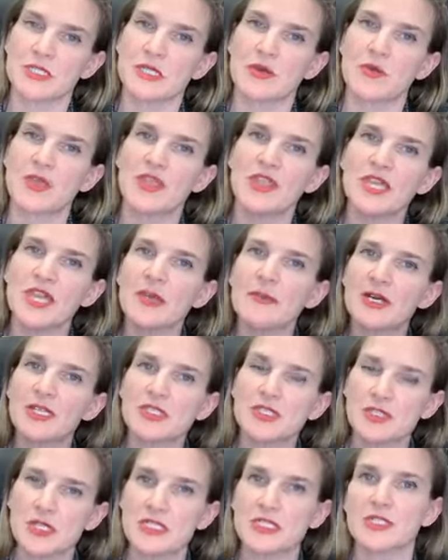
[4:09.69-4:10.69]
Now, we think
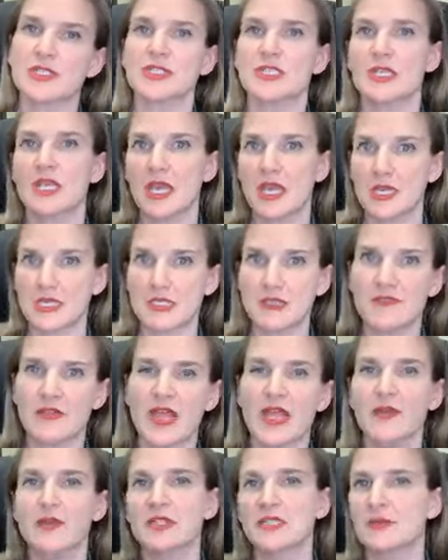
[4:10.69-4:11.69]
about stressors again as a
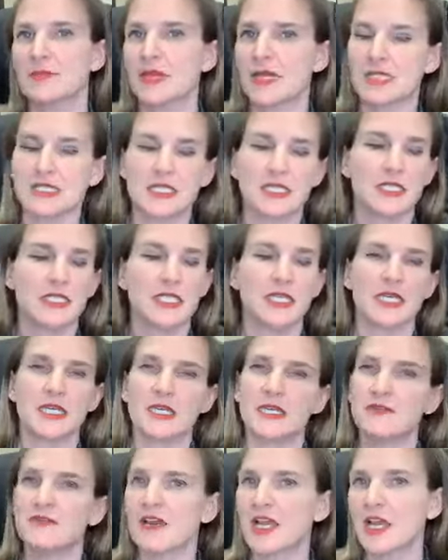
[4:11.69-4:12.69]
virus, a bacteria,
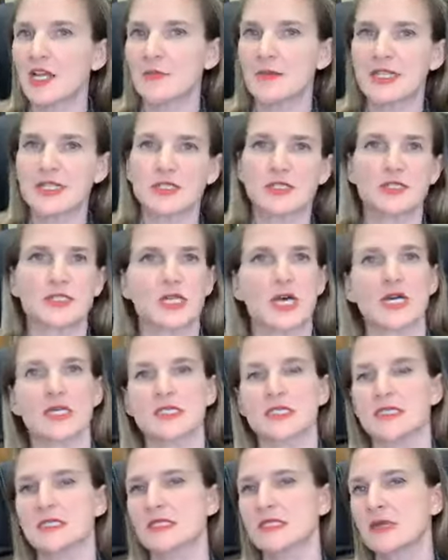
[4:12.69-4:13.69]
an environmental
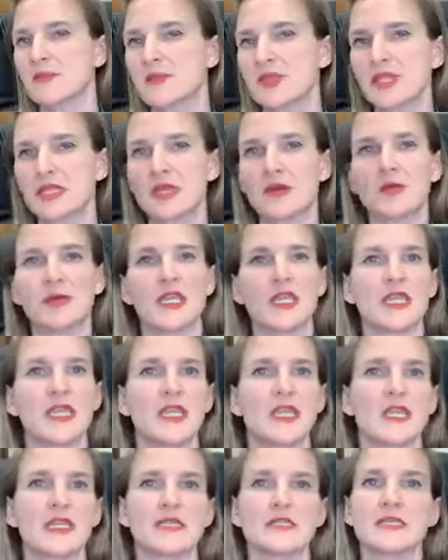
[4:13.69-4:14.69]
toxin, something that we
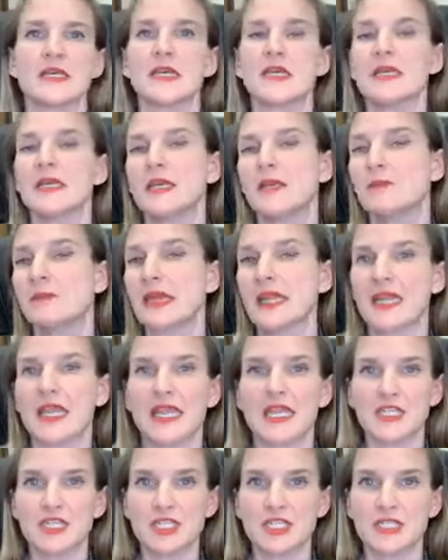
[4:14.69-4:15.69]
eat,
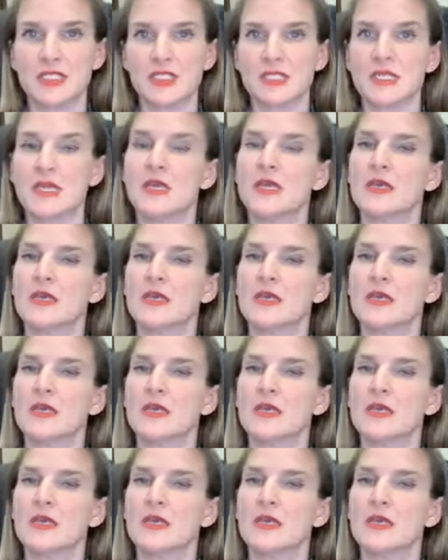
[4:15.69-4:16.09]
medications.